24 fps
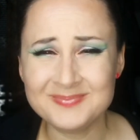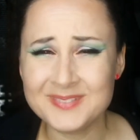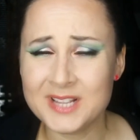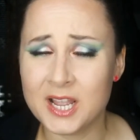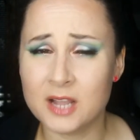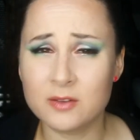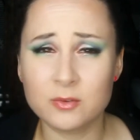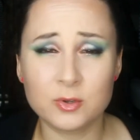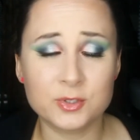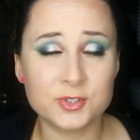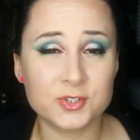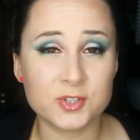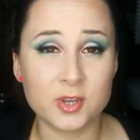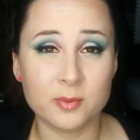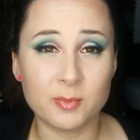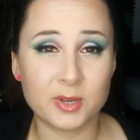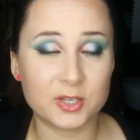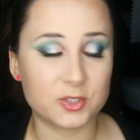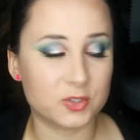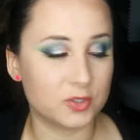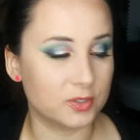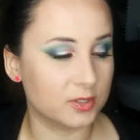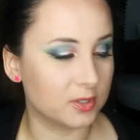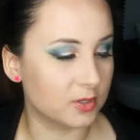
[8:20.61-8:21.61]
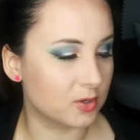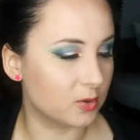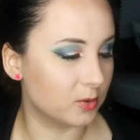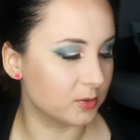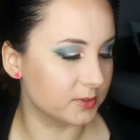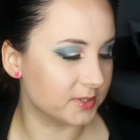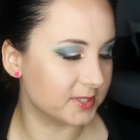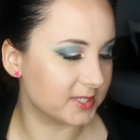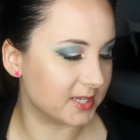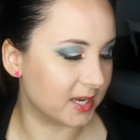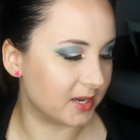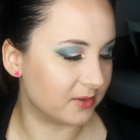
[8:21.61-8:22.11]
I've got so much
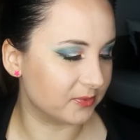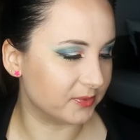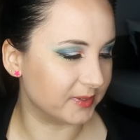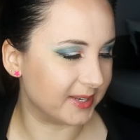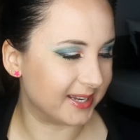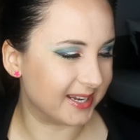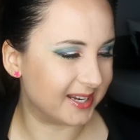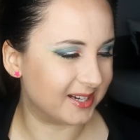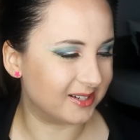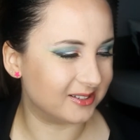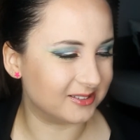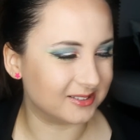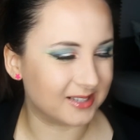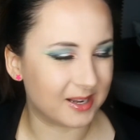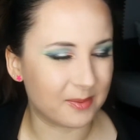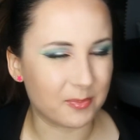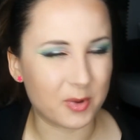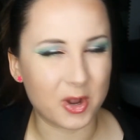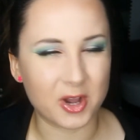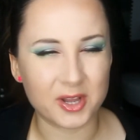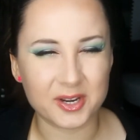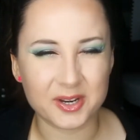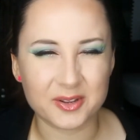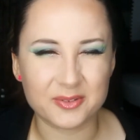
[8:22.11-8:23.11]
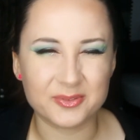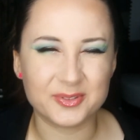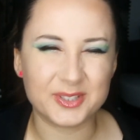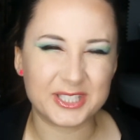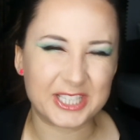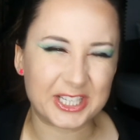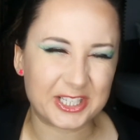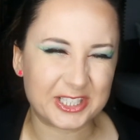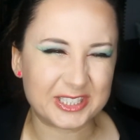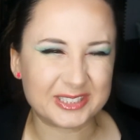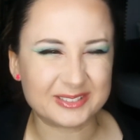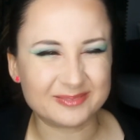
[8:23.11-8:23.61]
unicorn stuff now, I'm kind of, you
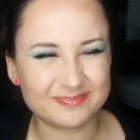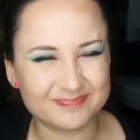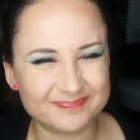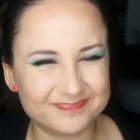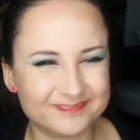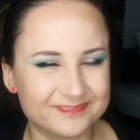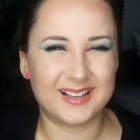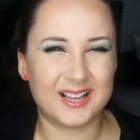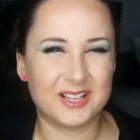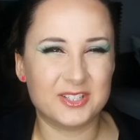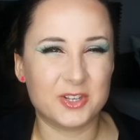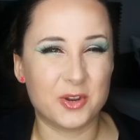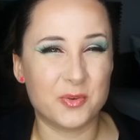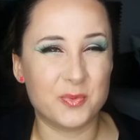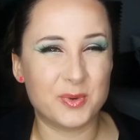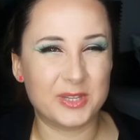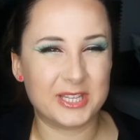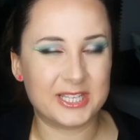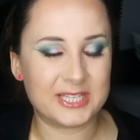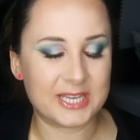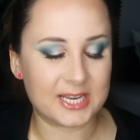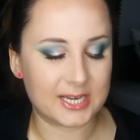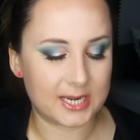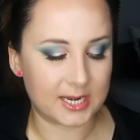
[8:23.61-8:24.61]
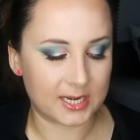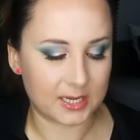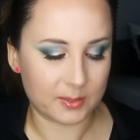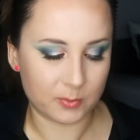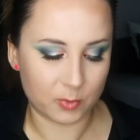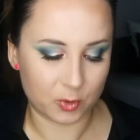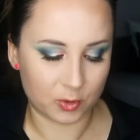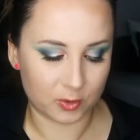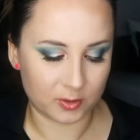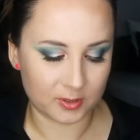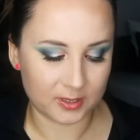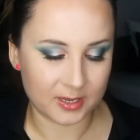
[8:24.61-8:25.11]
know, I don't really need any
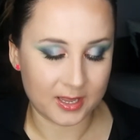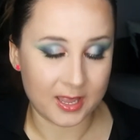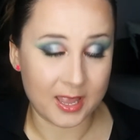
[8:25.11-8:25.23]
more.